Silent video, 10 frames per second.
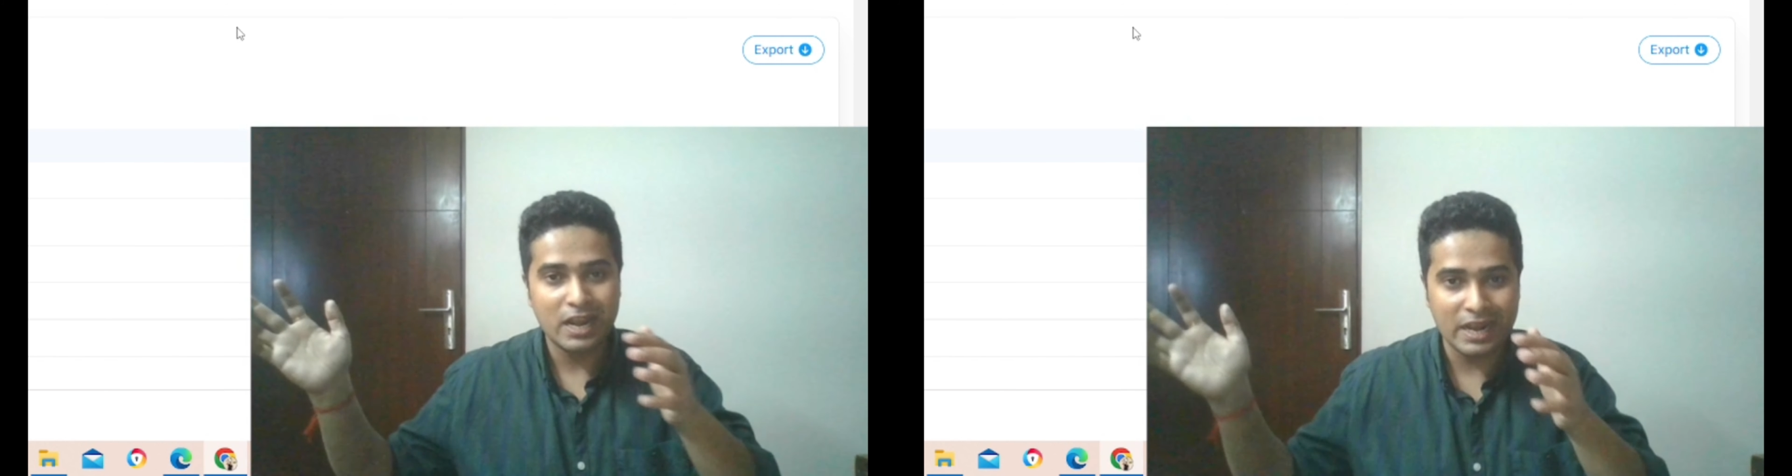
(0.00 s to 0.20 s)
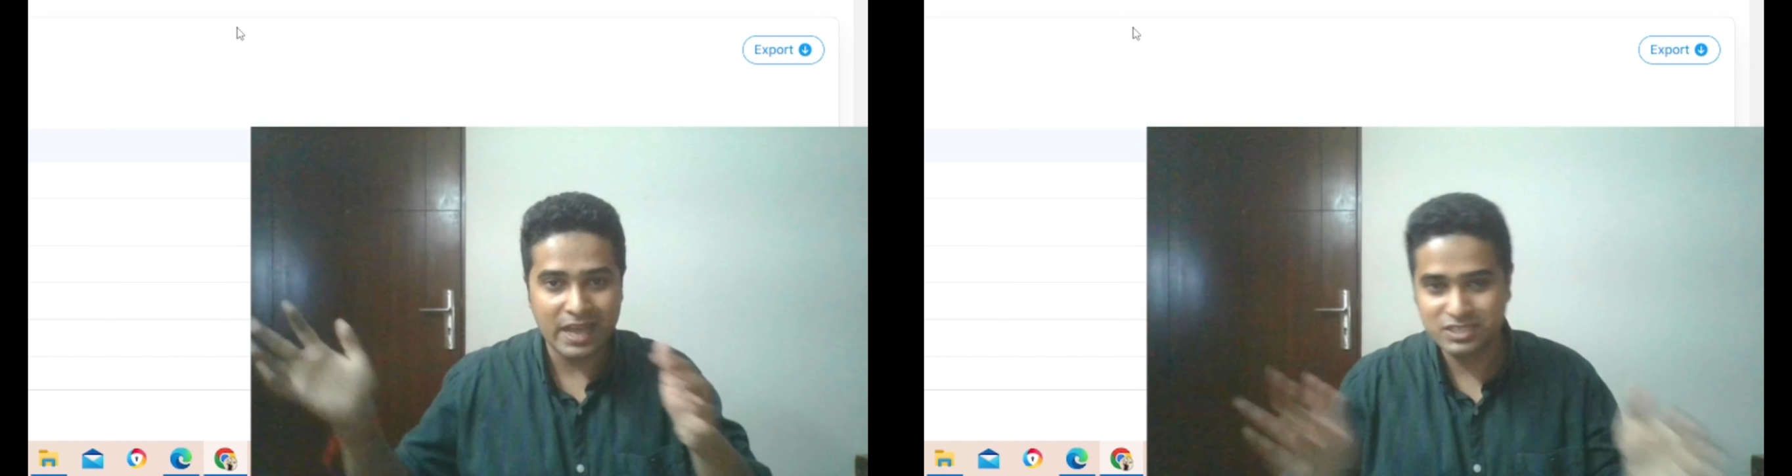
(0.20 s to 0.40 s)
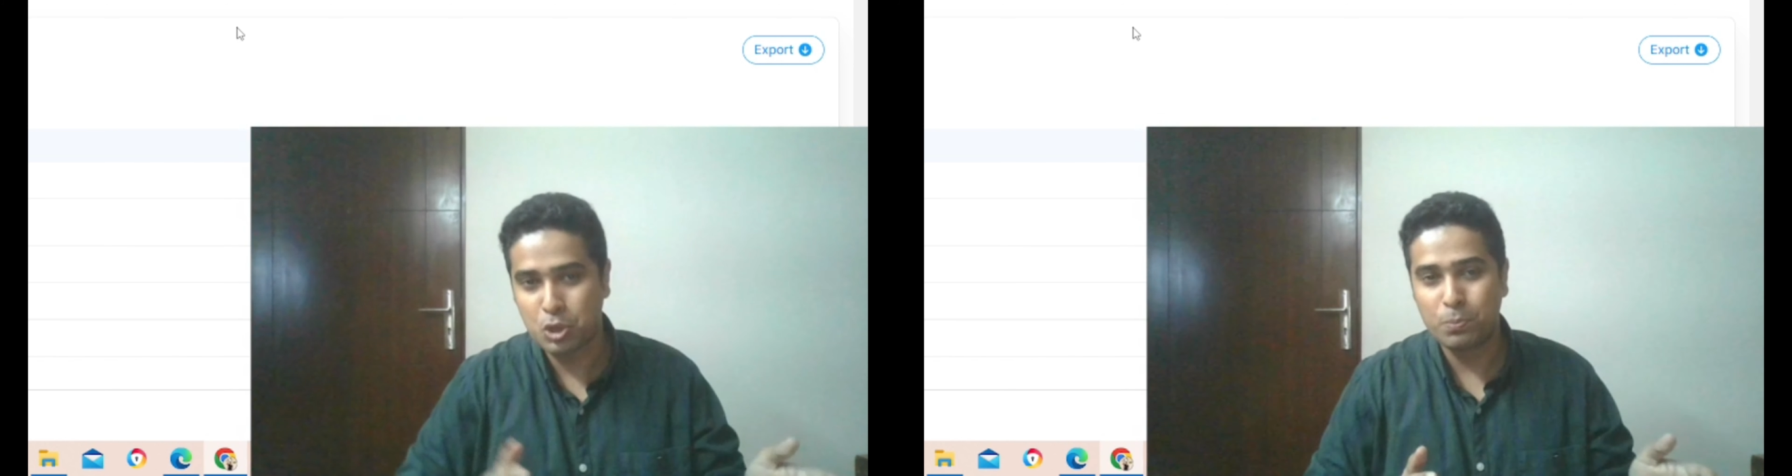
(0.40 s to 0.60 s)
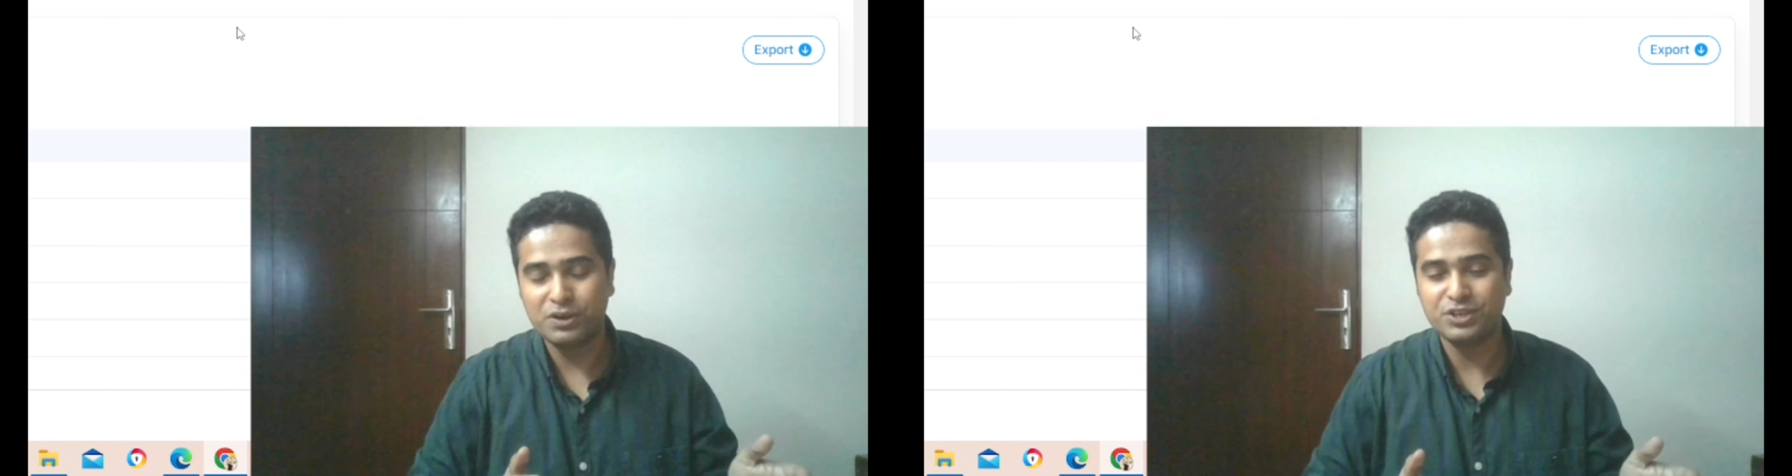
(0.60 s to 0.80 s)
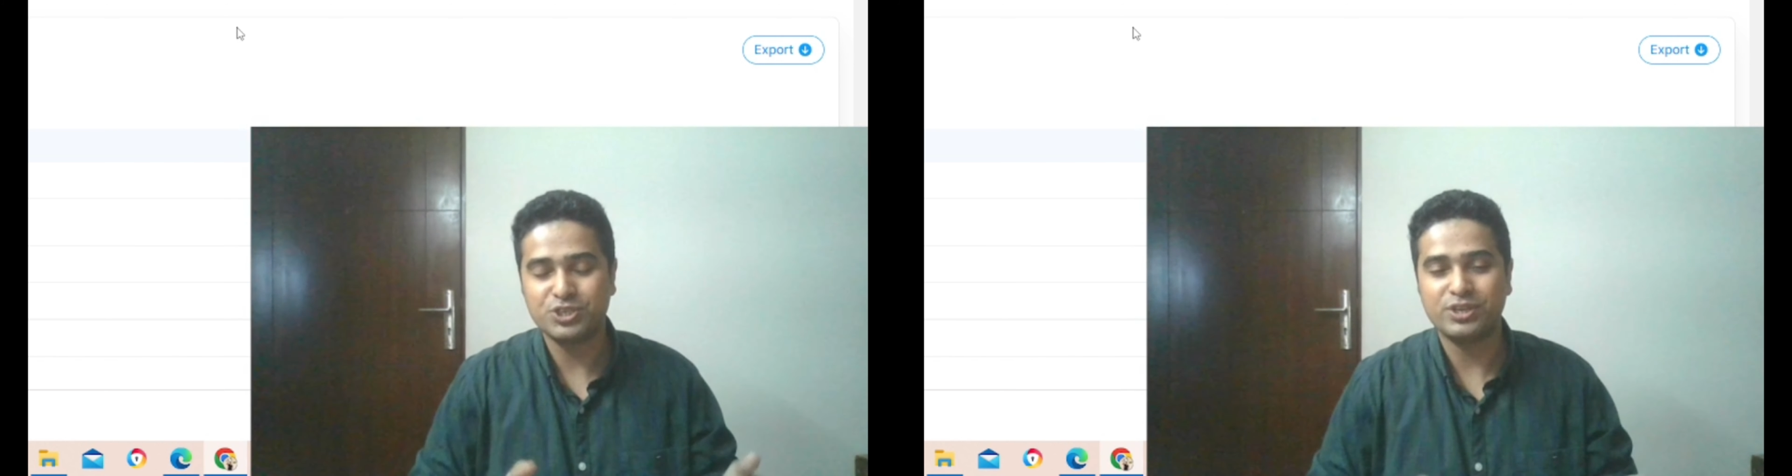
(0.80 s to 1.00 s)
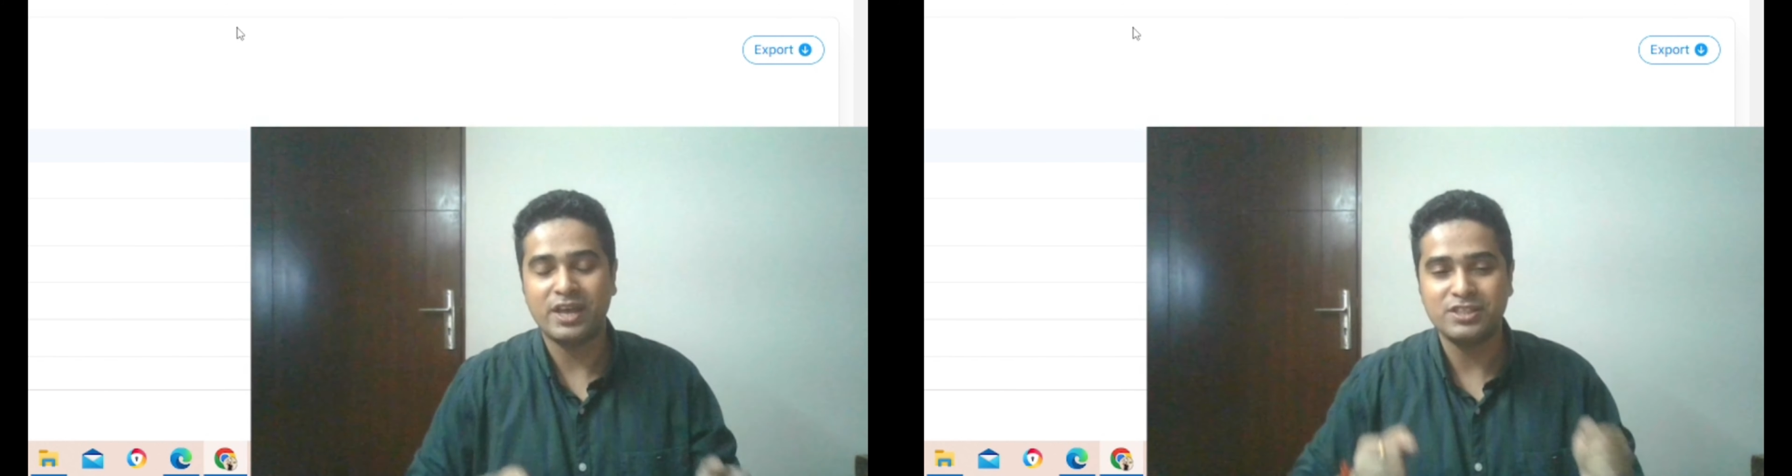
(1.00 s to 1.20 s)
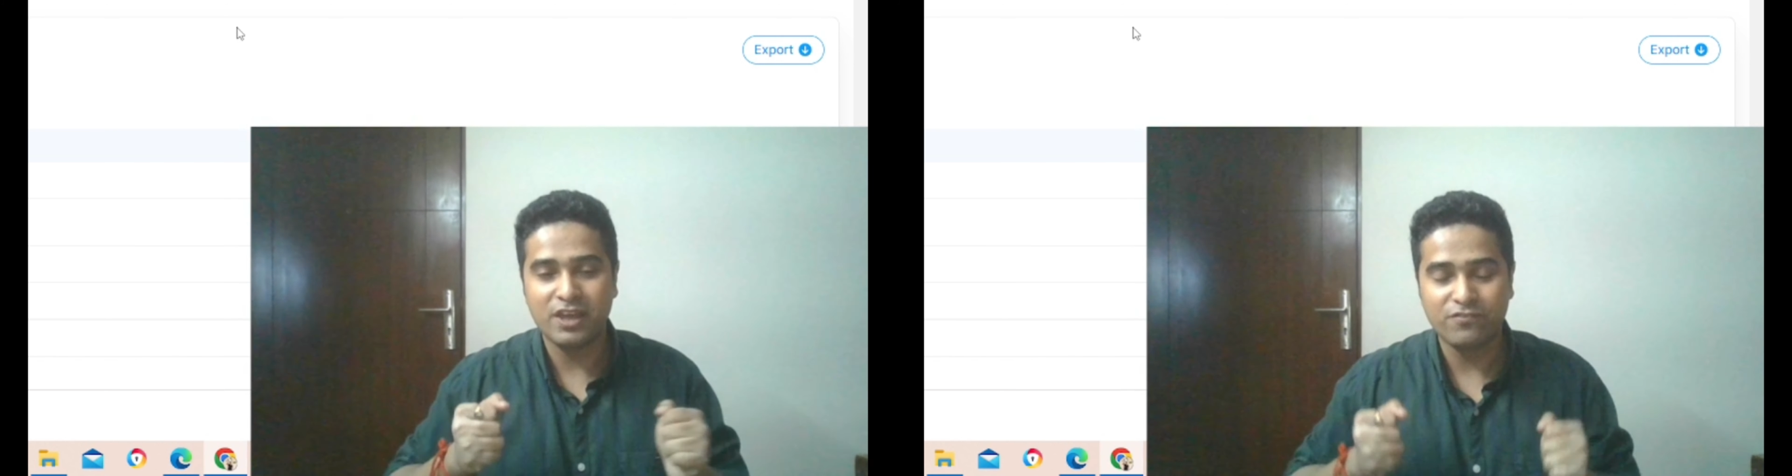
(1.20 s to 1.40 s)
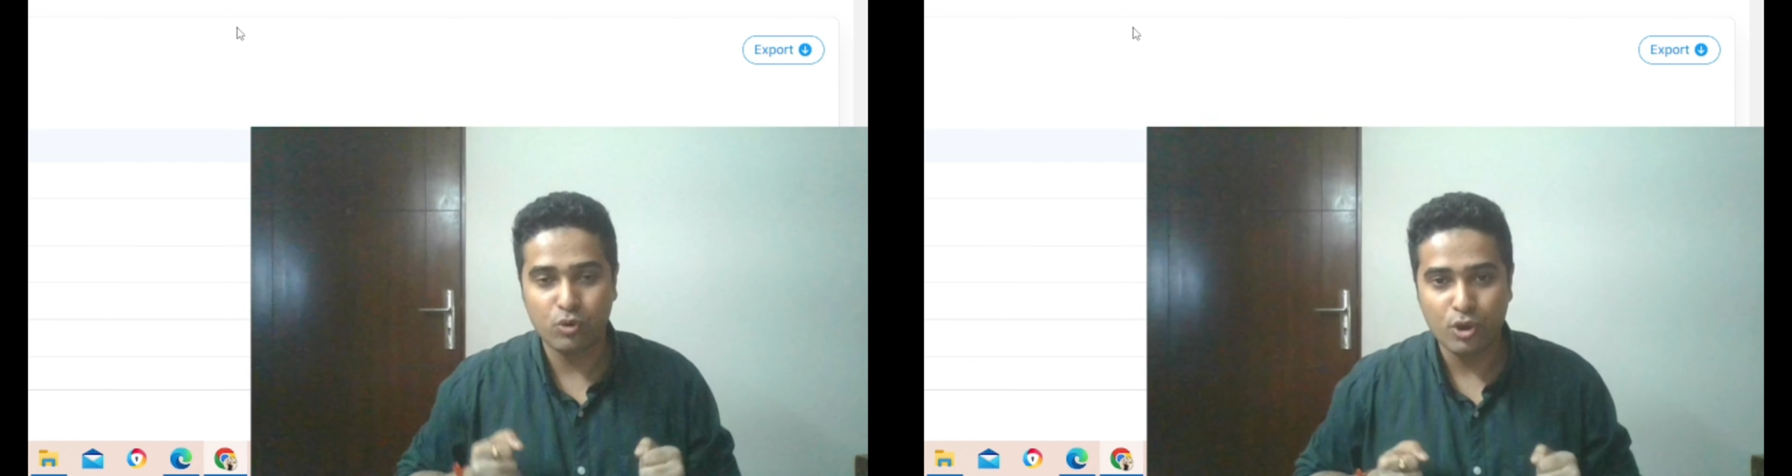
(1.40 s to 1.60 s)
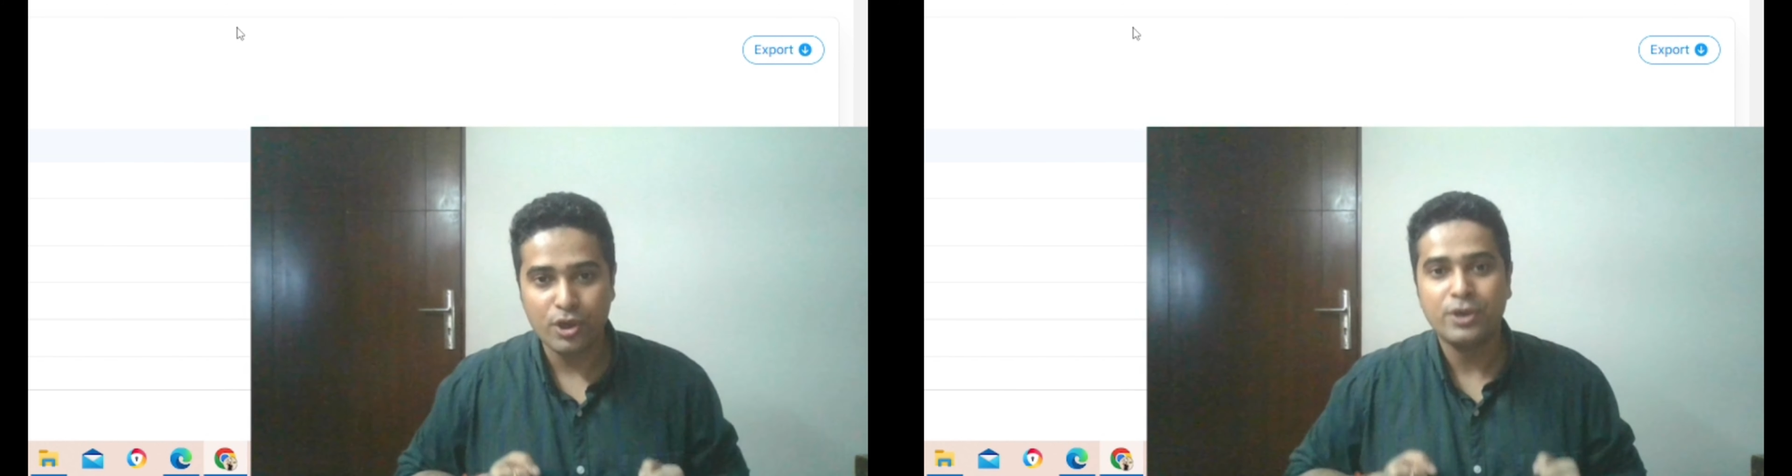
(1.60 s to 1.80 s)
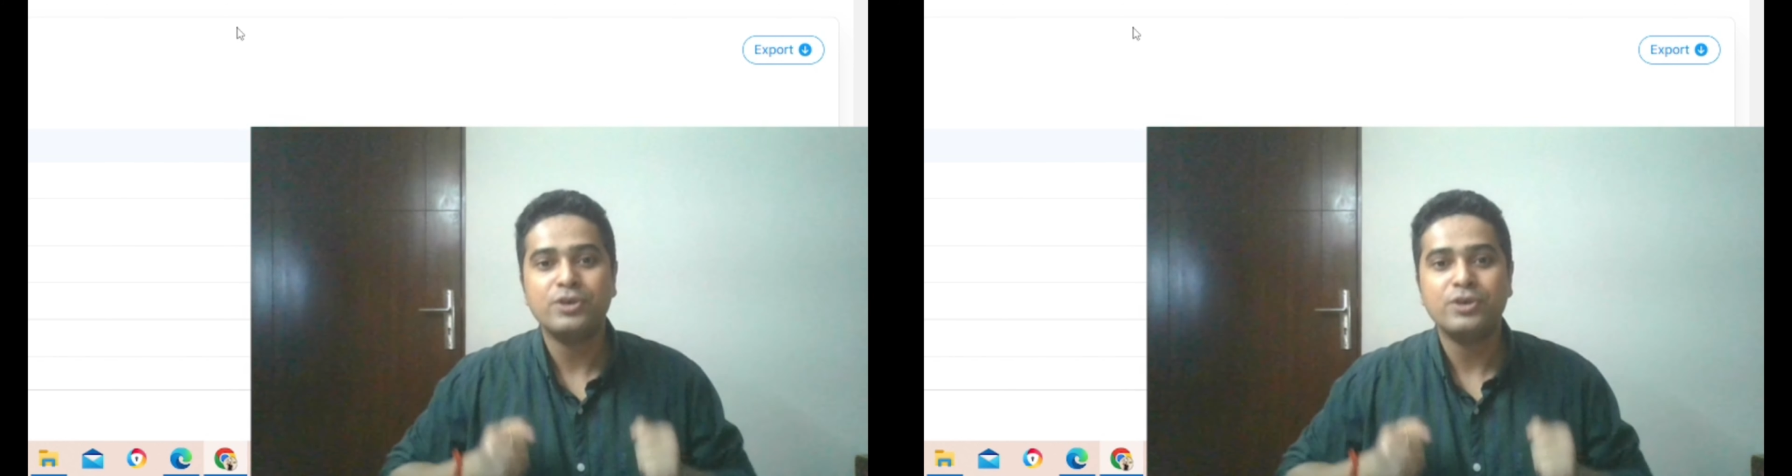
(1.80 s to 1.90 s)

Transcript: less competition and therefore